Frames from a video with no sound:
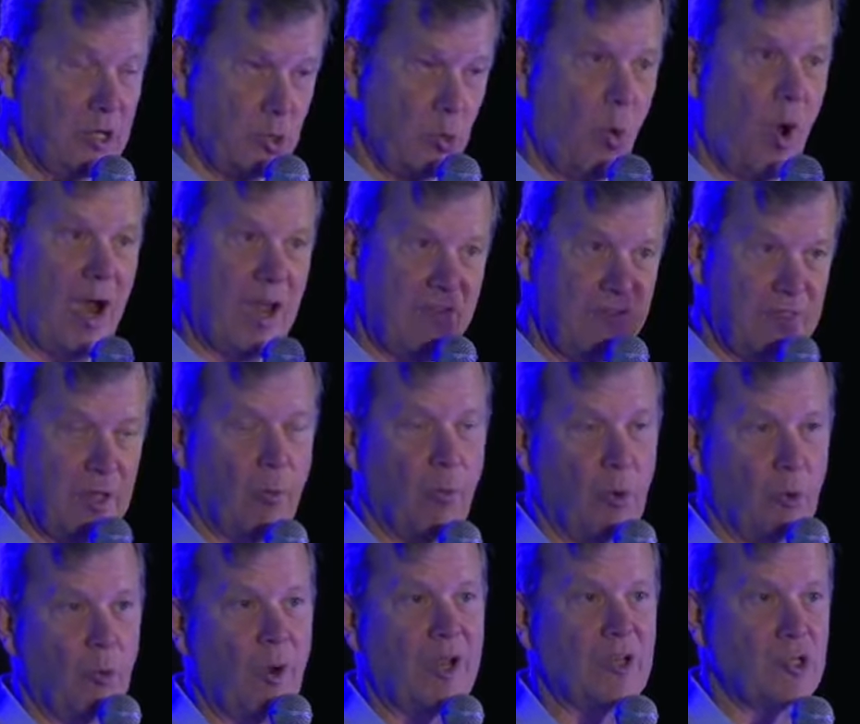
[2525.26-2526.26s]
his wife that
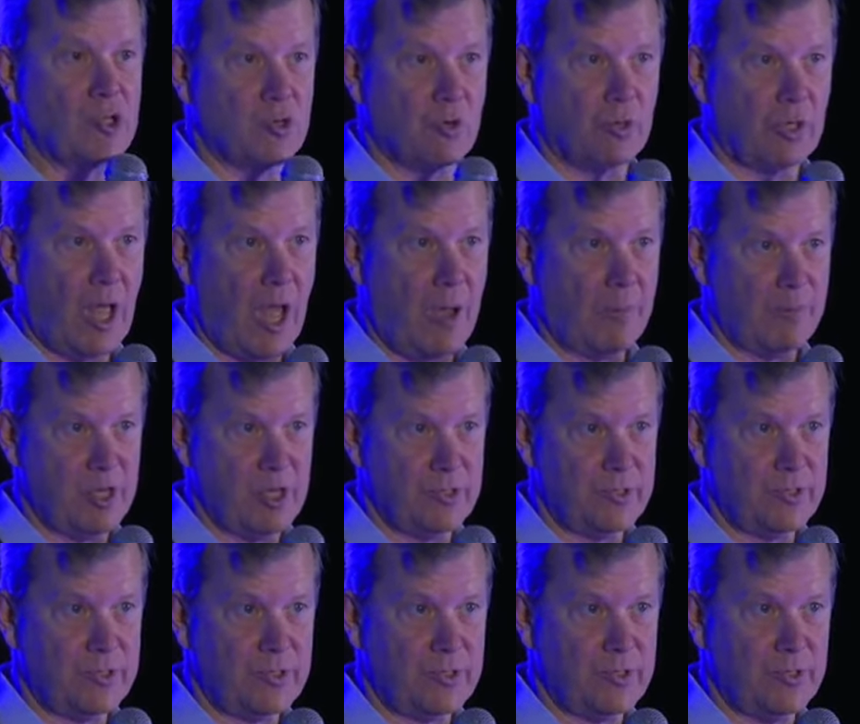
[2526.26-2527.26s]
were registered
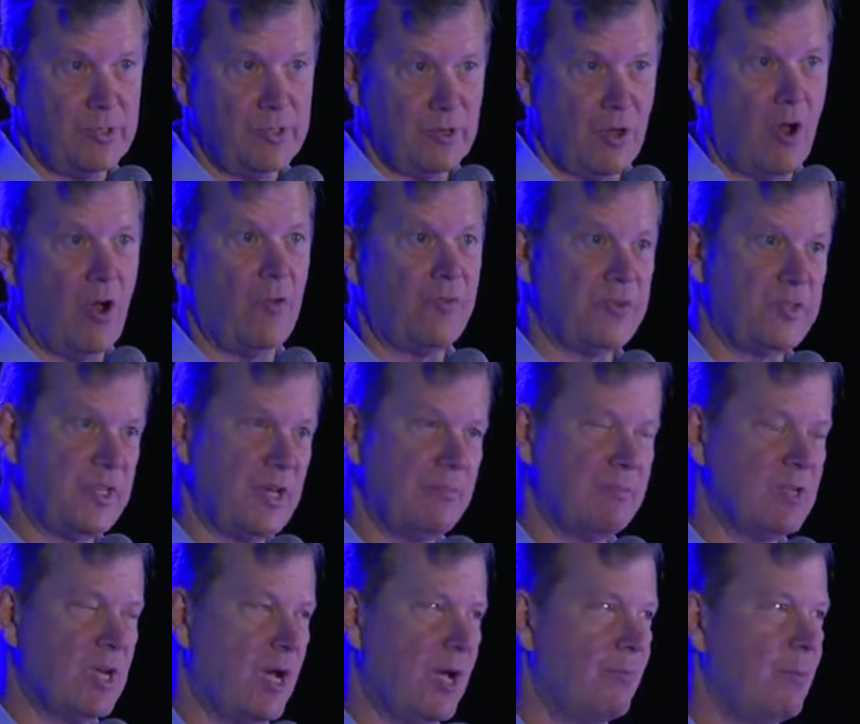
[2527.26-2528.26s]
lobbyists all at the same
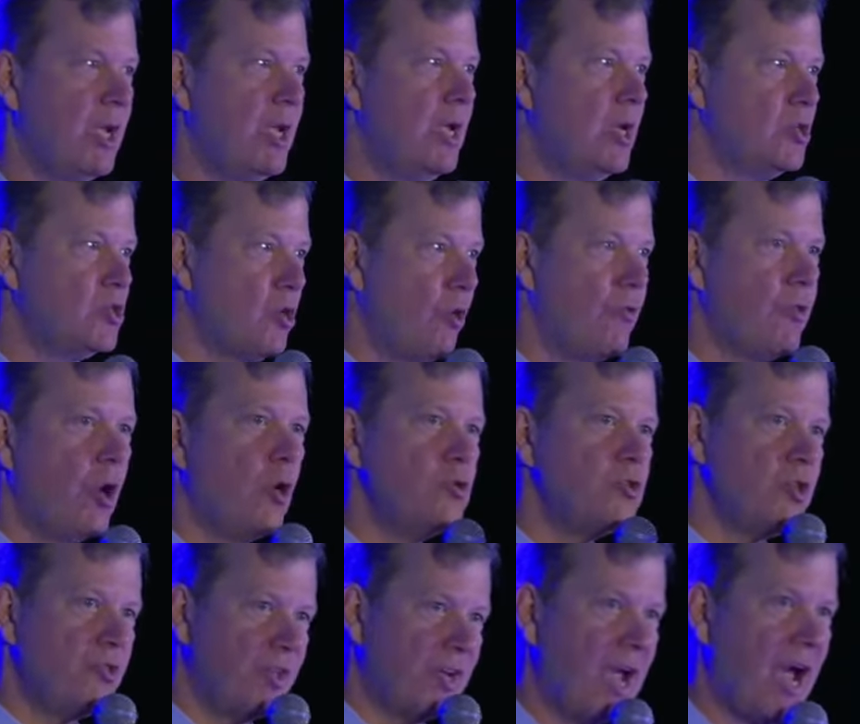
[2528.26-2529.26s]
time. So
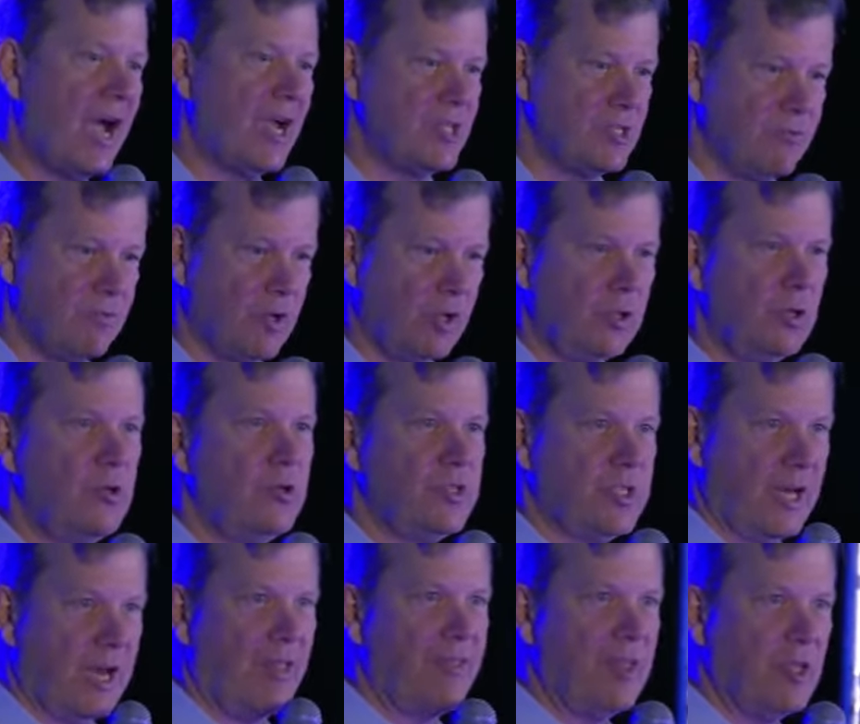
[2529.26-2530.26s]
those are the kinds of clues
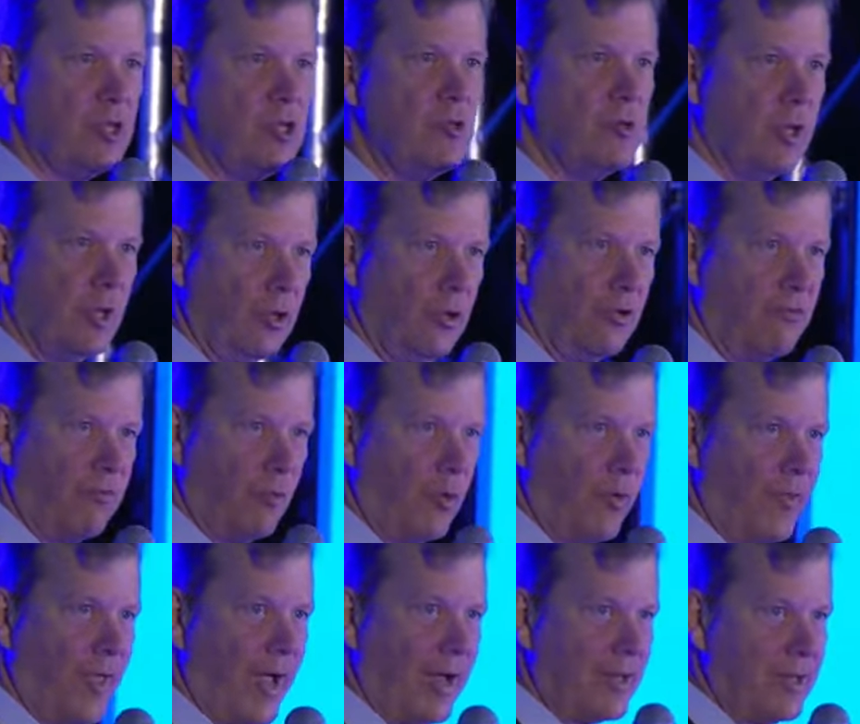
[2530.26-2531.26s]
that I think you can look for
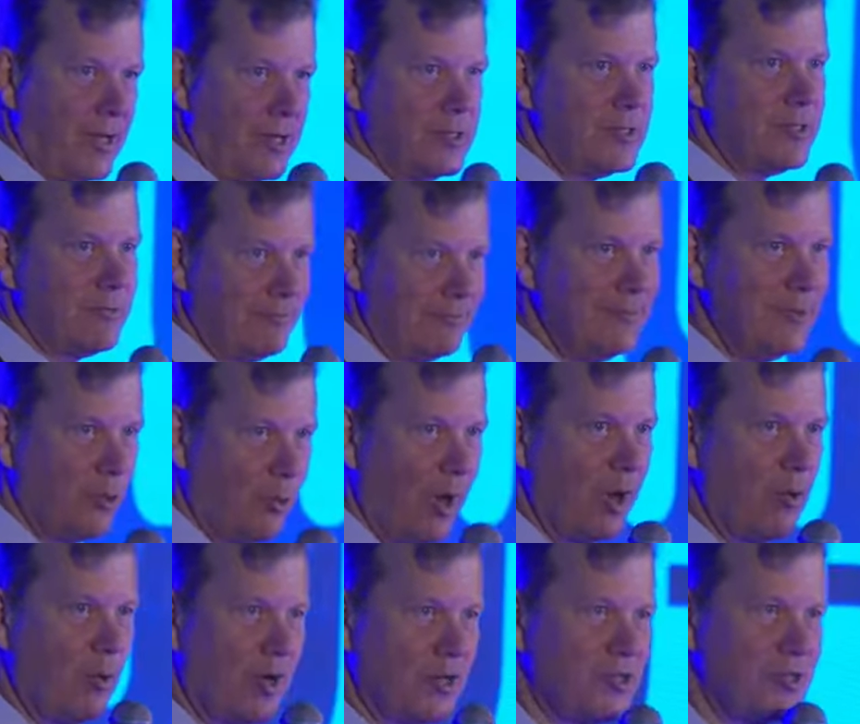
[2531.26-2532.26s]
in that case.
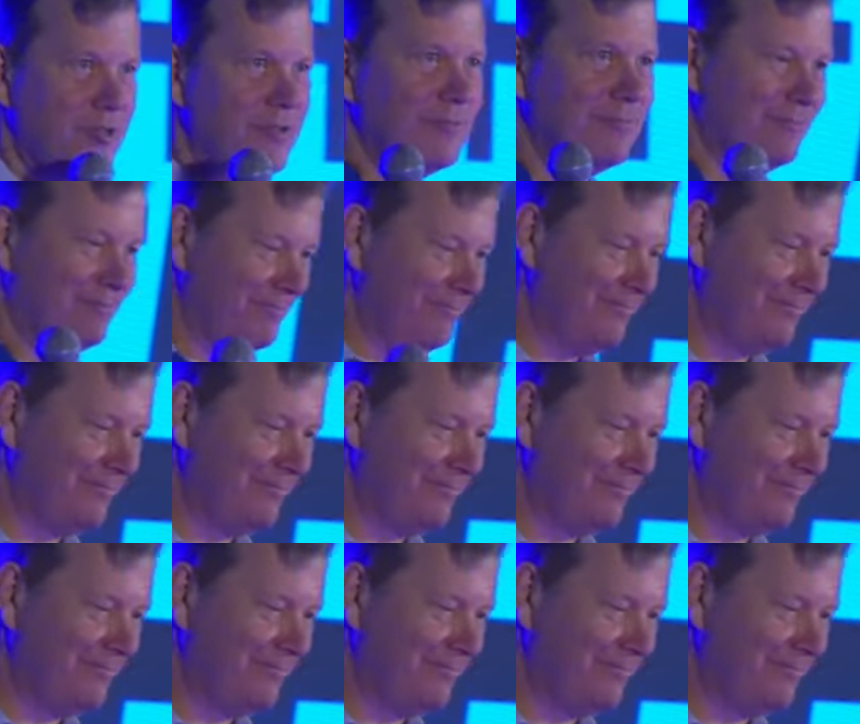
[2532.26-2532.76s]
Great question. Thank